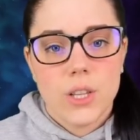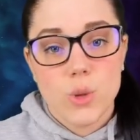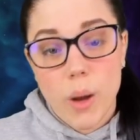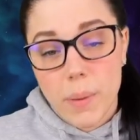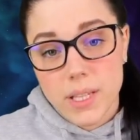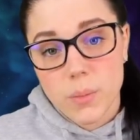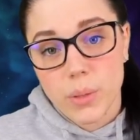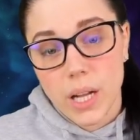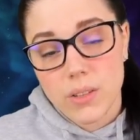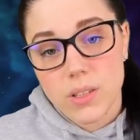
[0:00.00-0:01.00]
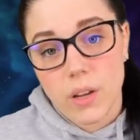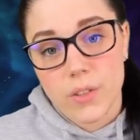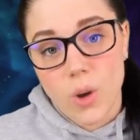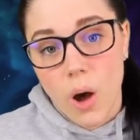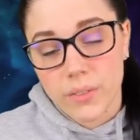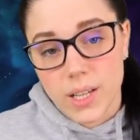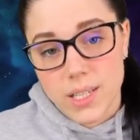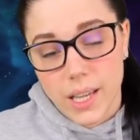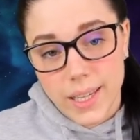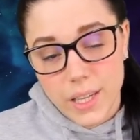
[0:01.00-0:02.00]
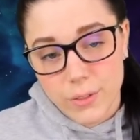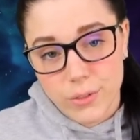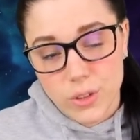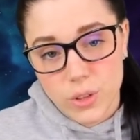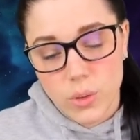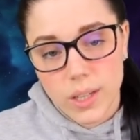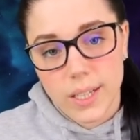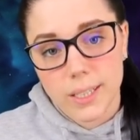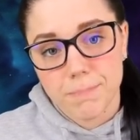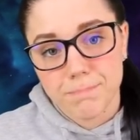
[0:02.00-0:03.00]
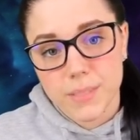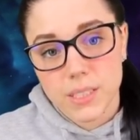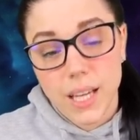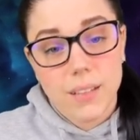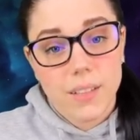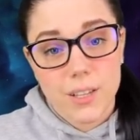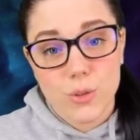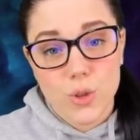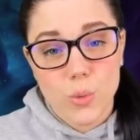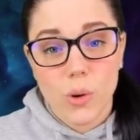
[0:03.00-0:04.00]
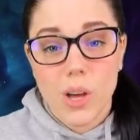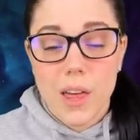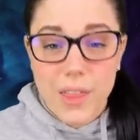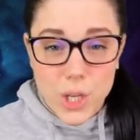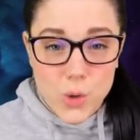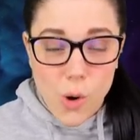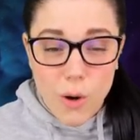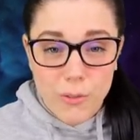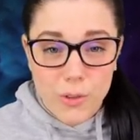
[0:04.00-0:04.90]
I do my best to put out stuff as often as I can for you. Yeah, as usual, thank you all